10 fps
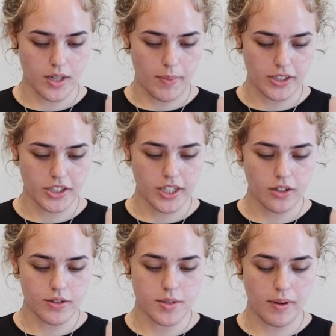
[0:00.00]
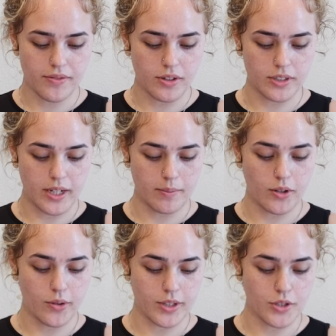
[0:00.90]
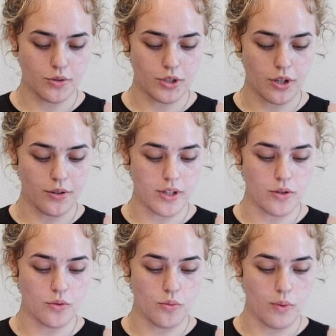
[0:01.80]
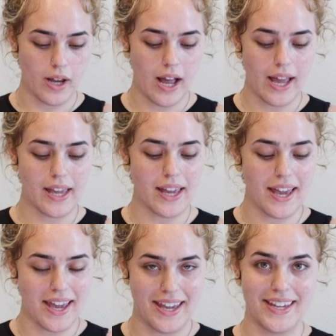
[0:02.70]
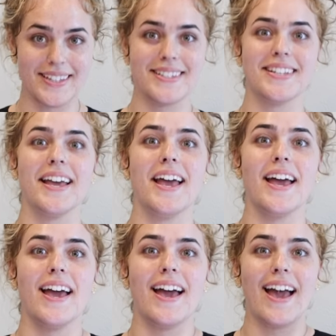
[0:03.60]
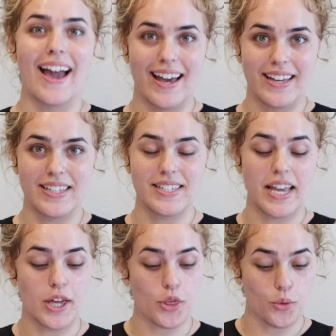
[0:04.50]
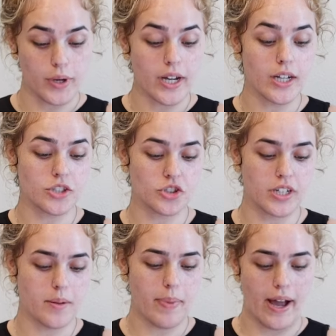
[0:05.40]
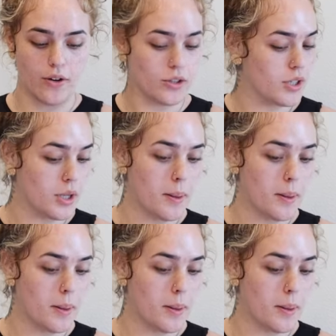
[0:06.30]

I'm actually gonna go into my phone and I'm going to show you what I ate as a 300 pound